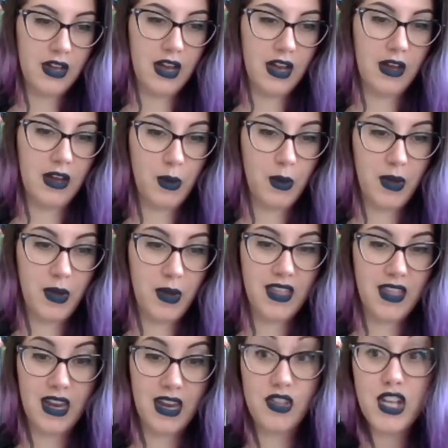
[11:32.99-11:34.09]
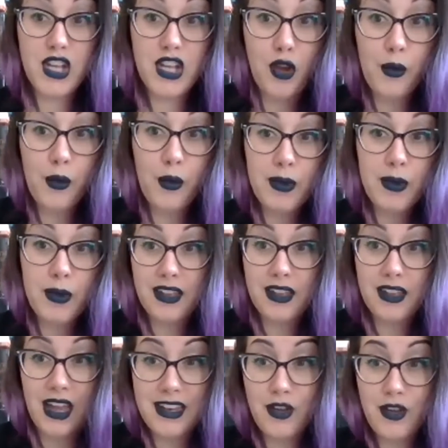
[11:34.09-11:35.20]
But back then, I just didn't know anybody.
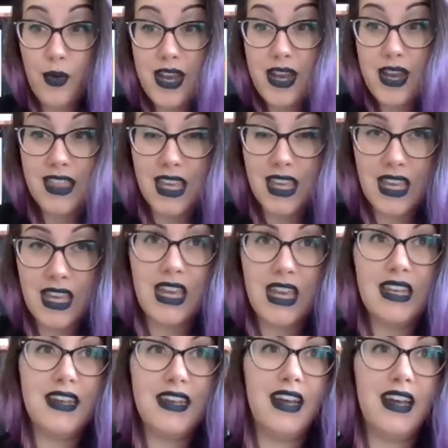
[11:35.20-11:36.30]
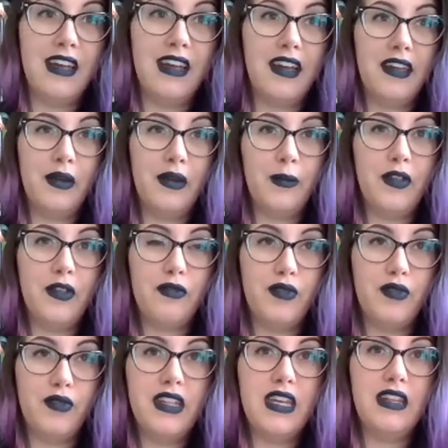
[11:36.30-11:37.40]
I didn't know anything. And it was
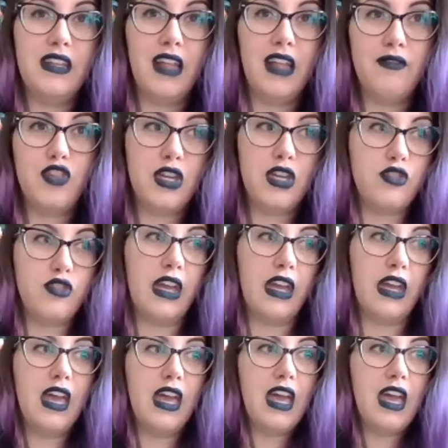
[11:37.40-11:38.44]
really life-changing.